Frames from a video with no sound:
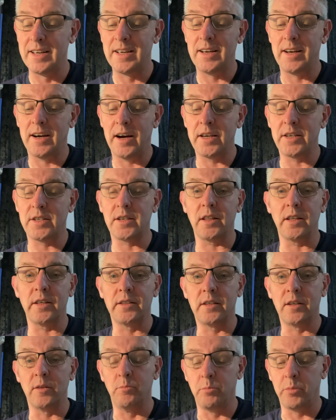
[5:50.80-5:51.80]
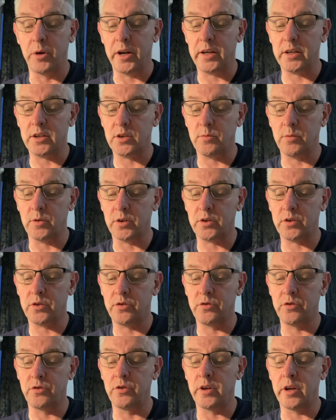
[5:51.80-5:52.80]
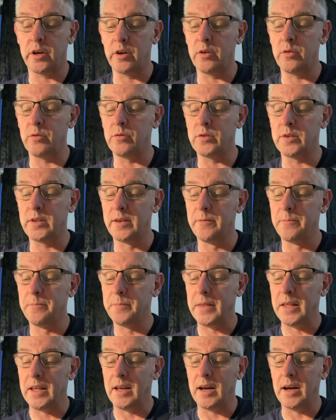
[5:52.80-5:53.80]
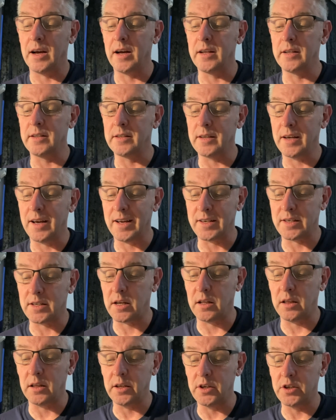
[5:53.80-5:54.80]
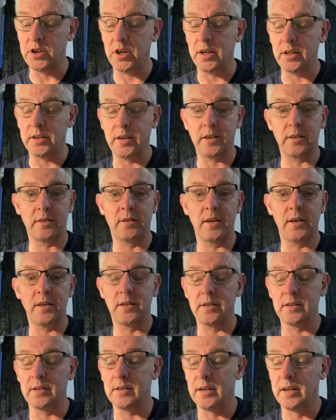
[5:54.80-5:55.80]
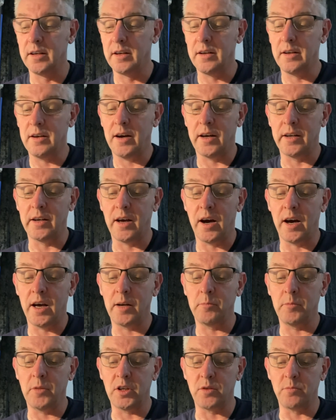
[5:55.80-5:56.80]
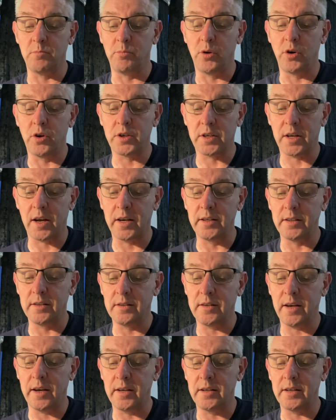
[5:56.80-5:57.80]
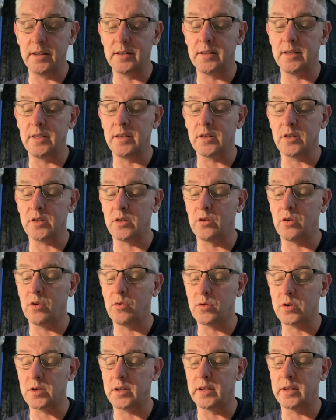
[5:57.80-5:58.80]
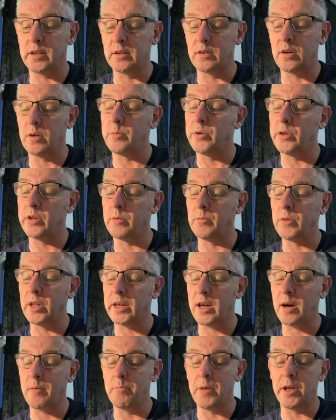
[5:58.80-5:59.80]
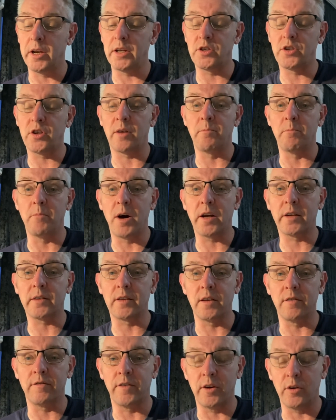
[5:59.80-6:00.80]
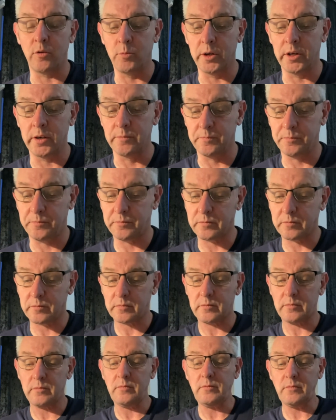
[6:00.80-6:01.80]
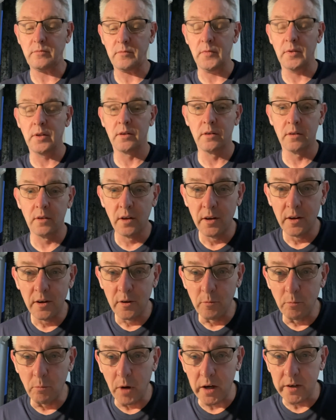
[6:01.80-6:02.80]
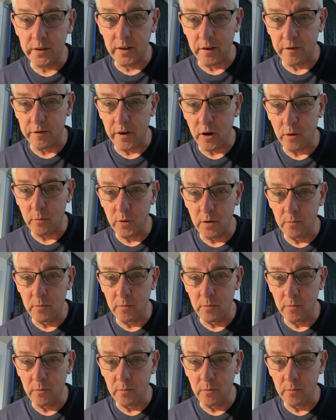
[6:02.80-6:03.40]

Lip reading: isolated bricks were strewn around, and, as cliché dictated, an armless, boss-eyed, tiny tears doll stared up at them like a miniature Marty Feldman. Marty Feldman